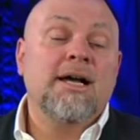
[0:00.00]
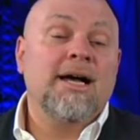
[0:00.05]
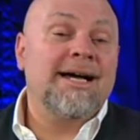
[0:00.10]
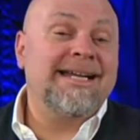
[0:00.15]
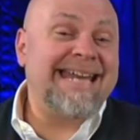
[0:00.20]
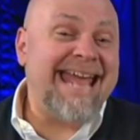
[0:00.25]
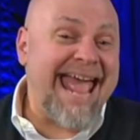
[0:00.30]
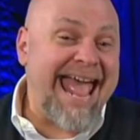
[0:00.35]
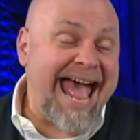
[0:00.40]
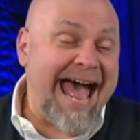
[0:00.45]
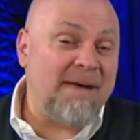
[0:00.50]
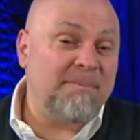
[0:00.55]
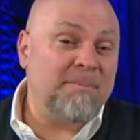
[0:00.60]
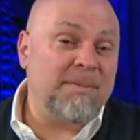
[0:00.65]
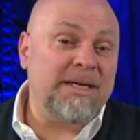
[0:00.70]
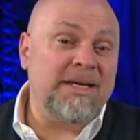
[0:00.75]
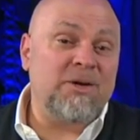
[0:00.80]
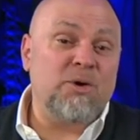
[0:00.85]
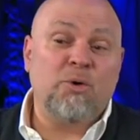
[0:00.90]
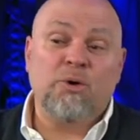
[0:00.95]

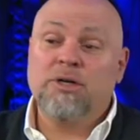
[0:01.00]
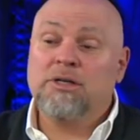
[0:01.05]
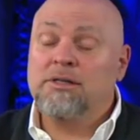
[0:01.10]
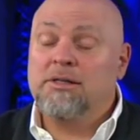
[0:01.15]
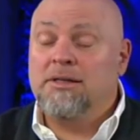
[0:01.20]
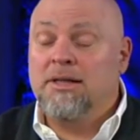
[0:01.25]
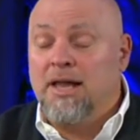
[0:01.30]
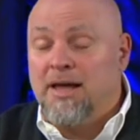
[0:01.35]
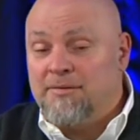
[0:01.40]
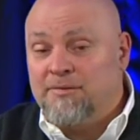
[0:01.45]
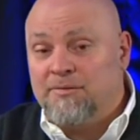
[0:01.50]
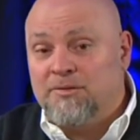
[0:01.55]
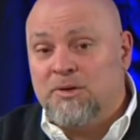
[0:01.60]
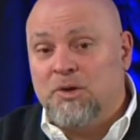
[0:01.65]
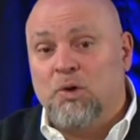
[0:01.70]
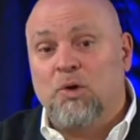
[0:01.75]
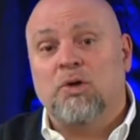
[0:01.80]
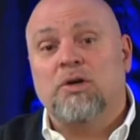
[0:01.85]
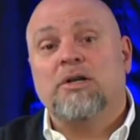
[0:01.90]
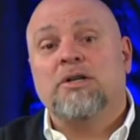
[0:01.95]
unhappy or
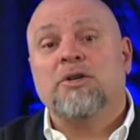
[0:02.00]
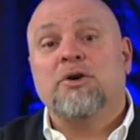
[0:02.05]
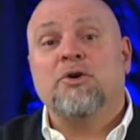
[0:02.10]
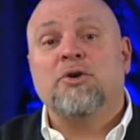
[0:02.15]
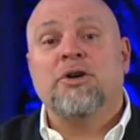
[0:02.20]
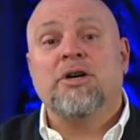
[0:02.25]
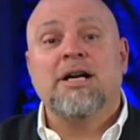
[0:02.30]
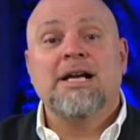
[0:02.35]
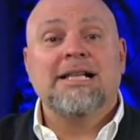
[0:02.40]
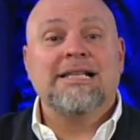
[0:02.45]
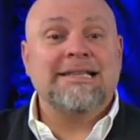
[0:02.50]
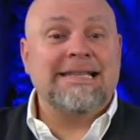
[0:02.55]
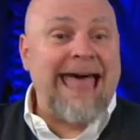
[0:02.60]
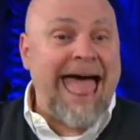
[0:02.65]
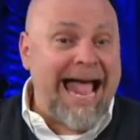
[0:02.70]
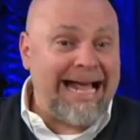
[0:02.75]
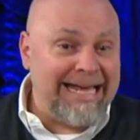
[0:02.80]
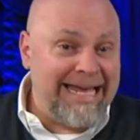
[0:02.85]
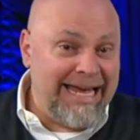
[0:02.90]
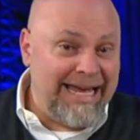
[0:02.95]
lovelorn or
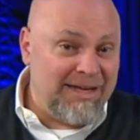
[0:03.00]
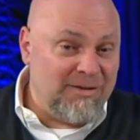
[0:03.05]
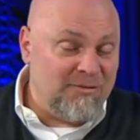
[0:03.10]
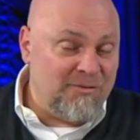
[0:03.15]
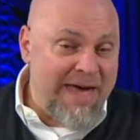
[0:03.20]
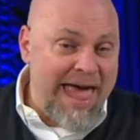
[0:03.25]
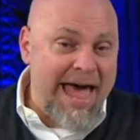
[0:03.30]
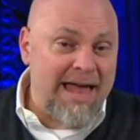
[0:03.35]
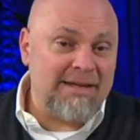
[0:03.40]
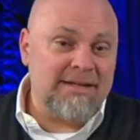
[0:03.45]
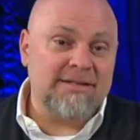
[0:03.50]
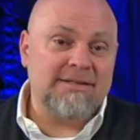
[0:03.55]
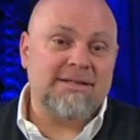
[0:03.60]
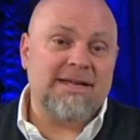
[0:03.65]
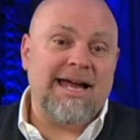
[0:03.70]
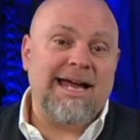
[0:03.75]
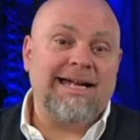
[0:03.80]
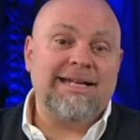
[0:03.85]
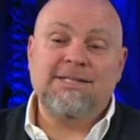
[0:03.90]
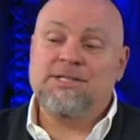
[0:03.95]
lacking in
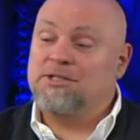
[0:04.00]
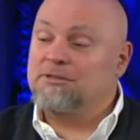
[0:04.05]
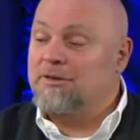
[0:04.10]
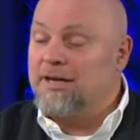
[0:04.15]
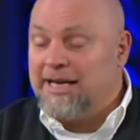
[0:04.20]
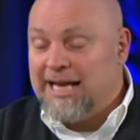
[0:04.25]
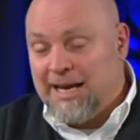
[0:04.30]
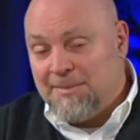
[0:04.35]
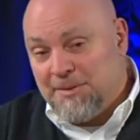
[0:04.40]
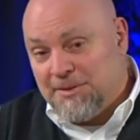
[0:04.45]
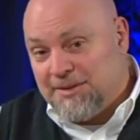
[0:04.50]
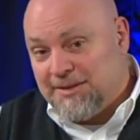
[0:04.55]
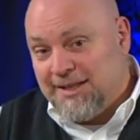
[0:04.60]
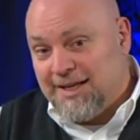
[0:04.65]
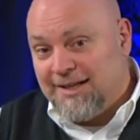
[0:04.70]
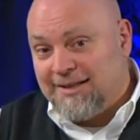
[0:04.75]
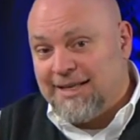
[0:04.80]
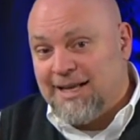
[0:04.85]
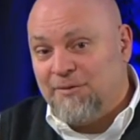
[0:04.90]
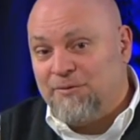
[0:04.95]
Valentines or unable to
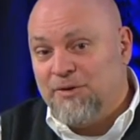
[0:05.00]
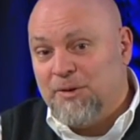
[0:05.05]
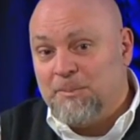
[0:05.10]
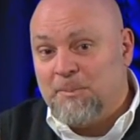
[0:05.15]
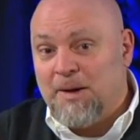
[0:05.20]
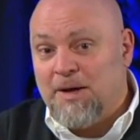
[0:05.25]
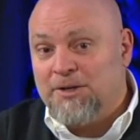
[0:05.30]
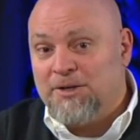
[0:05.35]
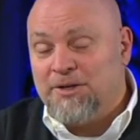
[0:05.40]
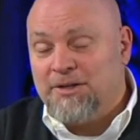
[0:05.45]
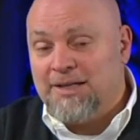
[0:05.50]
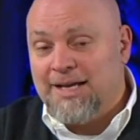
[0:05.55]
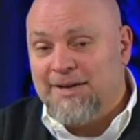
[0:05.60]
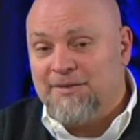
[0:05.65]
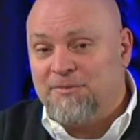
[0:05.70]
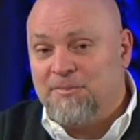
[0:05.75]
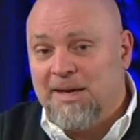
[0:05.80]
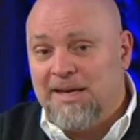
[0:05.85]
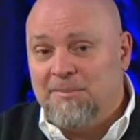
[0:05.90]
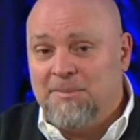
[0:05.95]
kick that football your
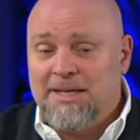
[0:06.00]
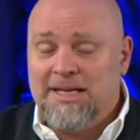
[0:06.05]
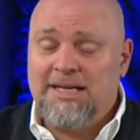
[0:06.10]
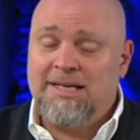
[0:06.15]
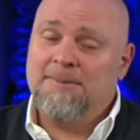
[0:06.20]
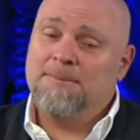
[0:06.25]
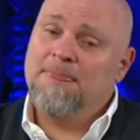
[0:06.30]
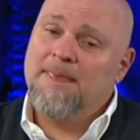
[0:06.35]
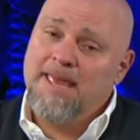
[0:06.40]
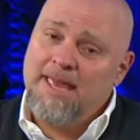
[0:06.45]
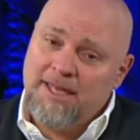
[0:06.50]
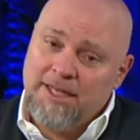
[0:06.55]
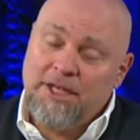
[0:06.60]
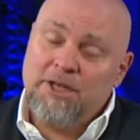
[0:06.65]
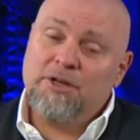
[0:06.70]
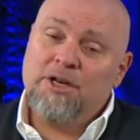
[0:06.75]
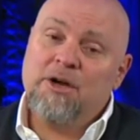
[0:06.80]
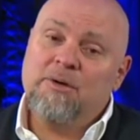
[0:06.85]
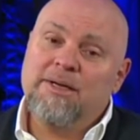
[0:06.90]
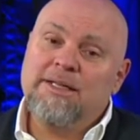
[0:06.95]
life may be,
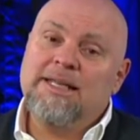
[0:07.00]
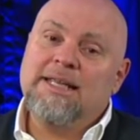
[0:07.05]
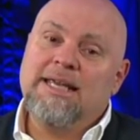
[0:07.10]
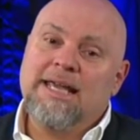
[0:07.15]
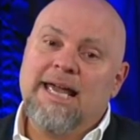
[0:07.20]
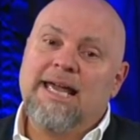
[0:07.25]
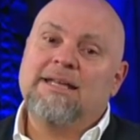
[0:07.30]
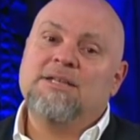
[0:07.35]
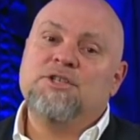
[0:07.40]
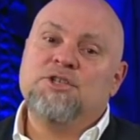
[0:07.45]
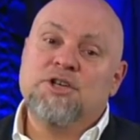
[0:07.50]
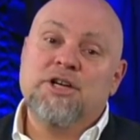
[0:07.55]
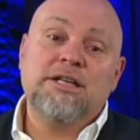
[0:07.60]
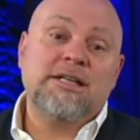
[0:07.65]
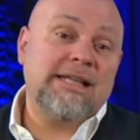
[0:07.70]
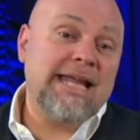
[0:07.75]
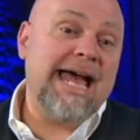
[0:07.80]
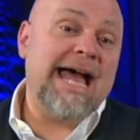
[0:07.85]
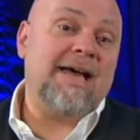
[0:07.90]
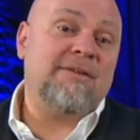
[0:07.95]
you know in the end you're going to
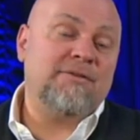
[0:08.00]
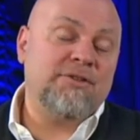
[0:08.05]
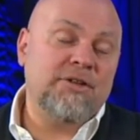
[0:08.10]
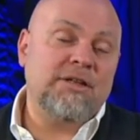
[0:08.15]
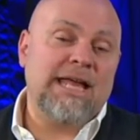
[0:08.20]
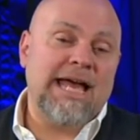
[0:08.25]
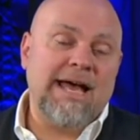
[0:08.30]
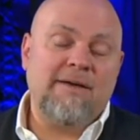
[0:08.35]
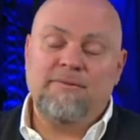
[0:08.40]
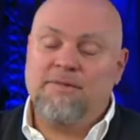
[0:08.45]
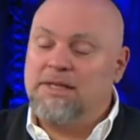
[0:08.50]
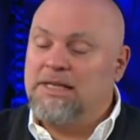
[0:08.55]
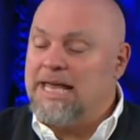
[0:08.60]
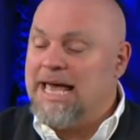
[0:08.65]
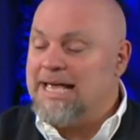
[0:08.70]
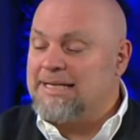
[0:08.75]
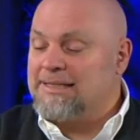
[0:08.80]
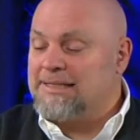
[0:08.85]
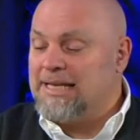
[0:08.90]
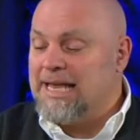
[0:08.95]
laugh. You'll have the
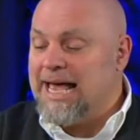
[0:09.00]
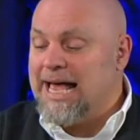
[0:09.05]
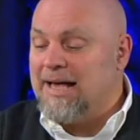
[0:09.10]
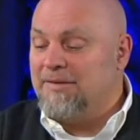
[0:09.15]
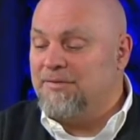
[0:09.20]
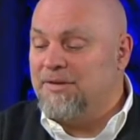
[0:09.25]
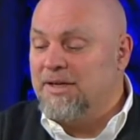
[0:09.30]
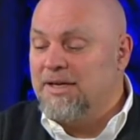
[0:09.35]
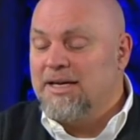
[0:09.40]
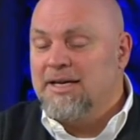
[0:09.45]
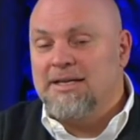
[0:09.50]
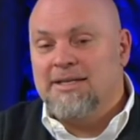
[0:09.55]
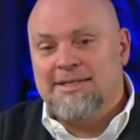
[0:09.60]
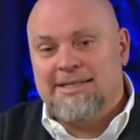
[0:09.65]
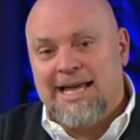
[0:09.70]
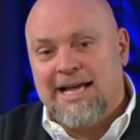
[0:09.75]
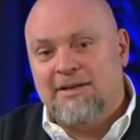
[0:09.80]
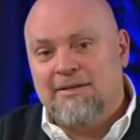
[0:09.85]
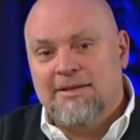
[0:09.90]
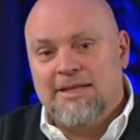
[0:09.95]
last laugh.
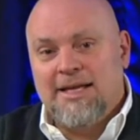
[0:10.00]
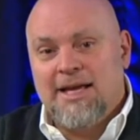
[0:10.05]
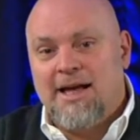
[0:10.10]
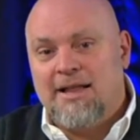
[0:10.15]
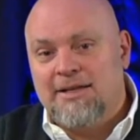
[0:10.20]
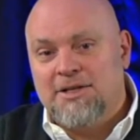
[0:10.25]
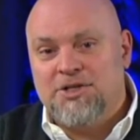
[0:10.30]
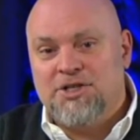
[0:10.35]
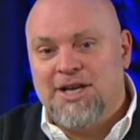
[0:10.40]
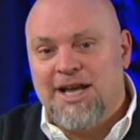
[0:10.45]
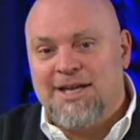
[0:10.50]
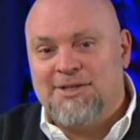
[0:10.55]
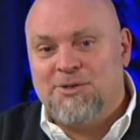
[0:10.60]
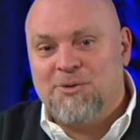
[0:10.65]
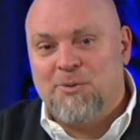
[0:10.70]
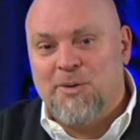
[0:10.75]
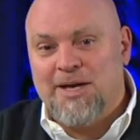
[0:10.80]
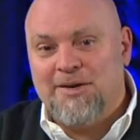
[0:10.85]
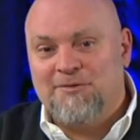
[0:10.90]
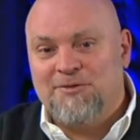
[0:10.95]
Sound theology has a
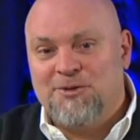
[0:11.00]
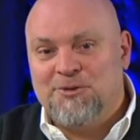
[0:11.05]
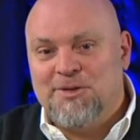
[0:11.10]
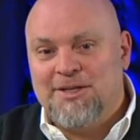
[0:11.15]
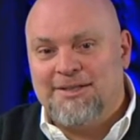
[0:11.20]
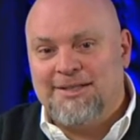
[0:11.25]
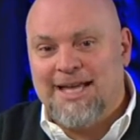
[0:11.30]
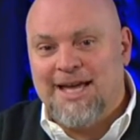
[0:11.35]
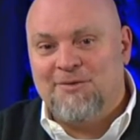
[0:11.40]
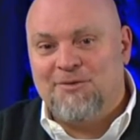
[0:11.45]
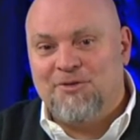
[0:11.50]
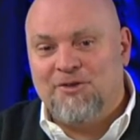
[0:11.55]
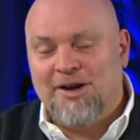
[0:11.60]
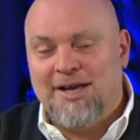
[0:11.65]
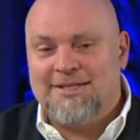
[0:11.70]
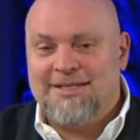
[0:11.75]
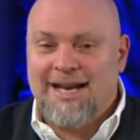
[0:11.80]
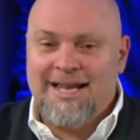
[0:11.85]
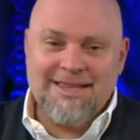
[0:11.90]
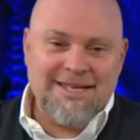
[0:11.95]
way of doing that for
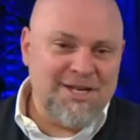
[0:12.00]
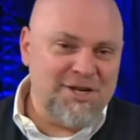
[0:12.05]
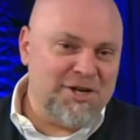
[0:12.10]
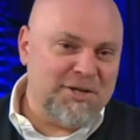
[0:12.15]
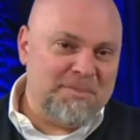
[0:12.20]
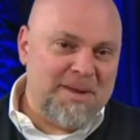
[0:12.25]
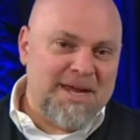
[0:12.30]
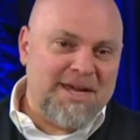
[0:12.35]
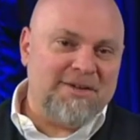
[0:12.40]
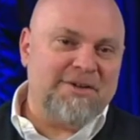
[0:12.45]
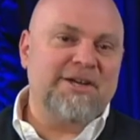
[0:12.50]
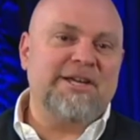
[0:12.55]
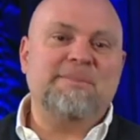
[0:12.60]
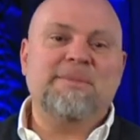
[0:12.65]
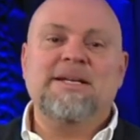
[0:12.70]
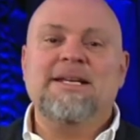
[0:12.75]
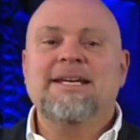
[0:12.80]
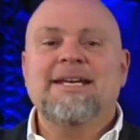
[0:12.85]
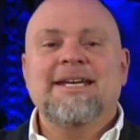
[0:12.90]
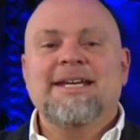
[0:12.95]
us. And I think you could make an
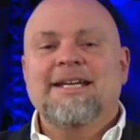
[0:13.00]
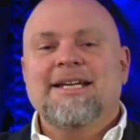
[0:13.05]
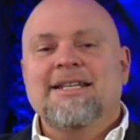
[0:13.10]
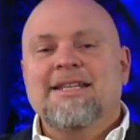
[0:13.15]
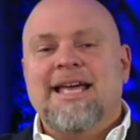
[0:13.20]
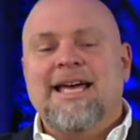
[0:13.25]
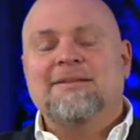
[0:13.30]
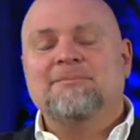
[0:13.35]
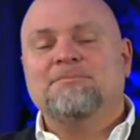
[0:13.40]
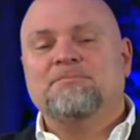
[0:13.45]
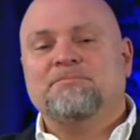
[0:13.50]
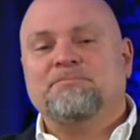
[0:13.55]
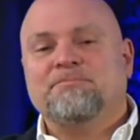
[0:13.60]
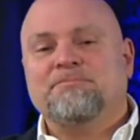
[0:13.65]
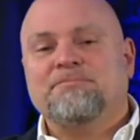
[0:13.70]
argument that